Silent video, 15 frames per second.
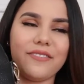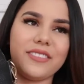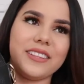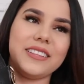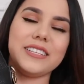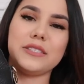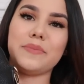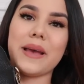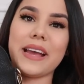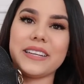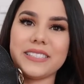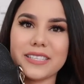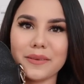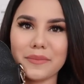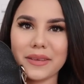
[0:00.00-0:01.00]
this bag
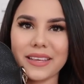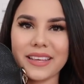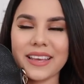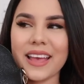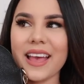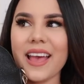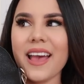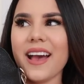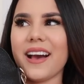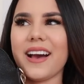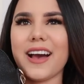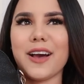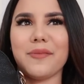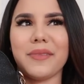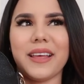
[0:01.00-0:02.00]
to me
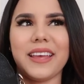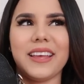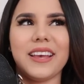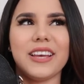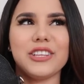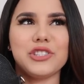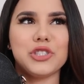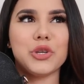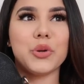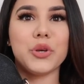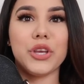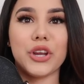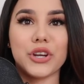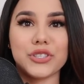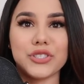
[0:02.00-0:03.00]
like 2
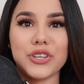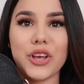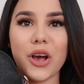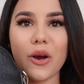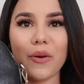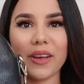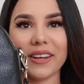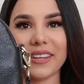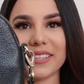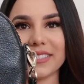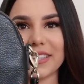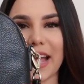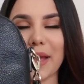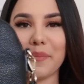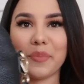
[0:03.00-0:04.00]
years ago, and
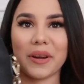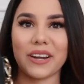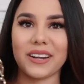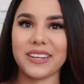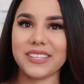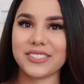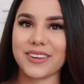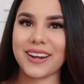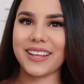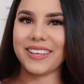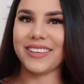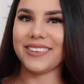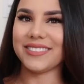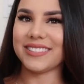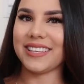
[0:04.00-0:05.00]
this I barely
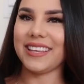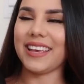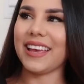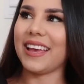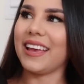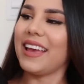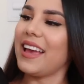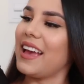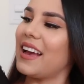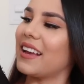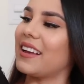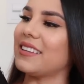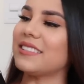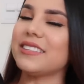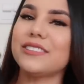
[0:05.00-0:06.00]
started using it
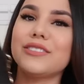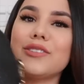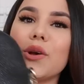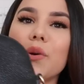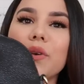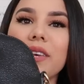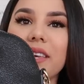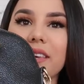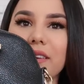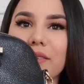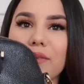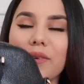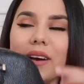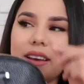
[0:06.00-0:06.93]
because it's so cute.